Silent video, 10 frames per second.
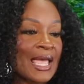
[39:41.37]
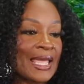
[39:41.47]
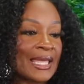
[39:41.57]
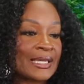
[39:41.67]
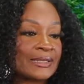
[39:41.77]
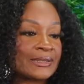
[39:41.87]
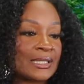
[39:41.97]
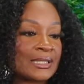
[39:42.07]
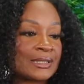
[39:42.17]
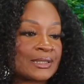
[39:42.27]
And
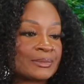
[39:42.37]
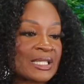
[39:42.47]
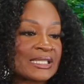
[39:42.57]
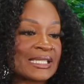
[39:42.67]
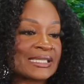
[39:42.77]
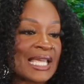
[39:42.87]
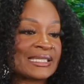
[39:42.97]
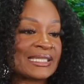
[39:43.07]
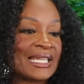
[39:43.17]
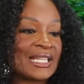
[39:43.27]
um, they say
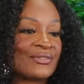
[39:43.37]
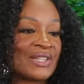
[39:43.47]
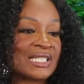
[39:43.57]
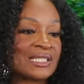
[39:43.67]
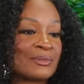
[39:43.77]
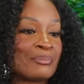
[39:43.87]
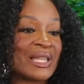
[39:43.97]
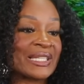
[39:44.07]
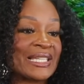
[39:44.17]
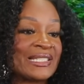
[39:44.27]
Titanic victim
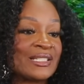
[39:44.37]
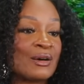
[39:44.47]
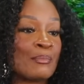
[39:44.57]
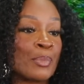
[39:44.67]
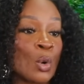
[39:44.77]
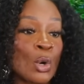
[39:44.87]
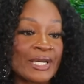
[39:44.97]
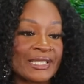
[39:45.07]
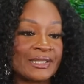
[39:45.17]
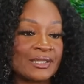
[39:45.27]
Melinda
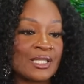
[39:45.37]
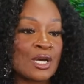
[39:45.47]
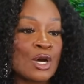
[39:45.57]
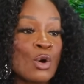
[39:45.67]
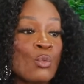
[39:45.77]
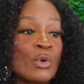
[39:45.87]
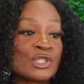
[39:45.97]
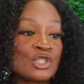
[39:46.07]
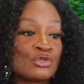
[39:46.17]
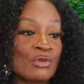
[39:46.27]
Borden
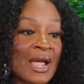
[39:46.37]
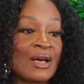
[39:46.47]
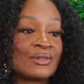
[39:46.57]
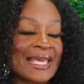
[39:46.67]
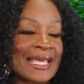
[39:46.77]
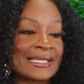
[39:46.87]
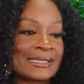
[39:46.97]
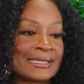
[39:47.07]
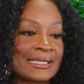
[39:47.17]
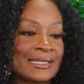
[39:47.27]
was drowned at
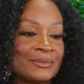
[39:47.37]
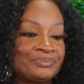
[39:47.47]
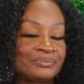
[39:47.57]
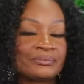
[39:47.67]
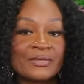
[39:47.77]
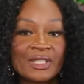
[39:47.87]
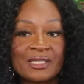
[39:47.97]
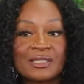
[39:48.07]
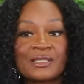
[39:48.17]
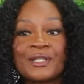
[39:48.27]
sea.
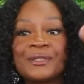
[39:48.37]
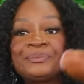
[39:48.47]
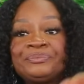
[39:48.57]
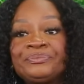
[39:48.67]
This is her.